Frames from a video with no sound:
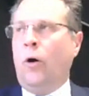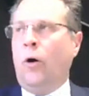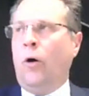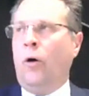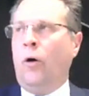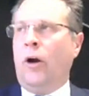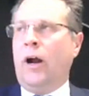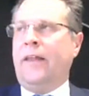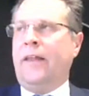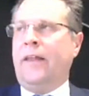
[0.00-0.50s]

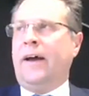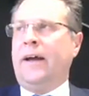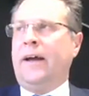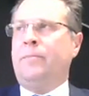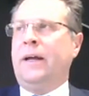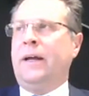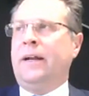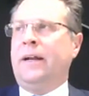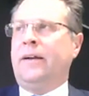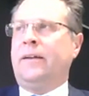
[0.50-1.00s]
or are they
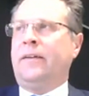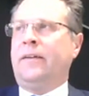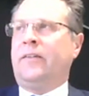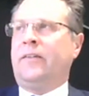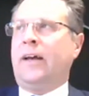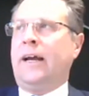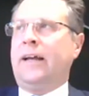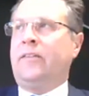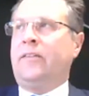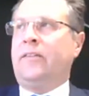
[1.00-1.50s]
better to
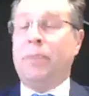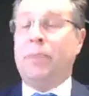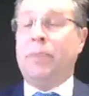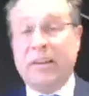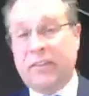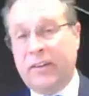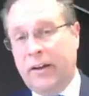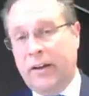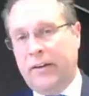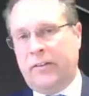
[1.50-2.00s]
say it's a
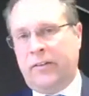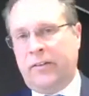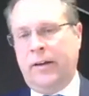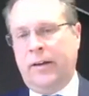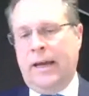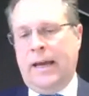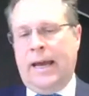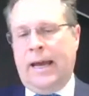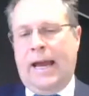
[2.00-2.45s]
business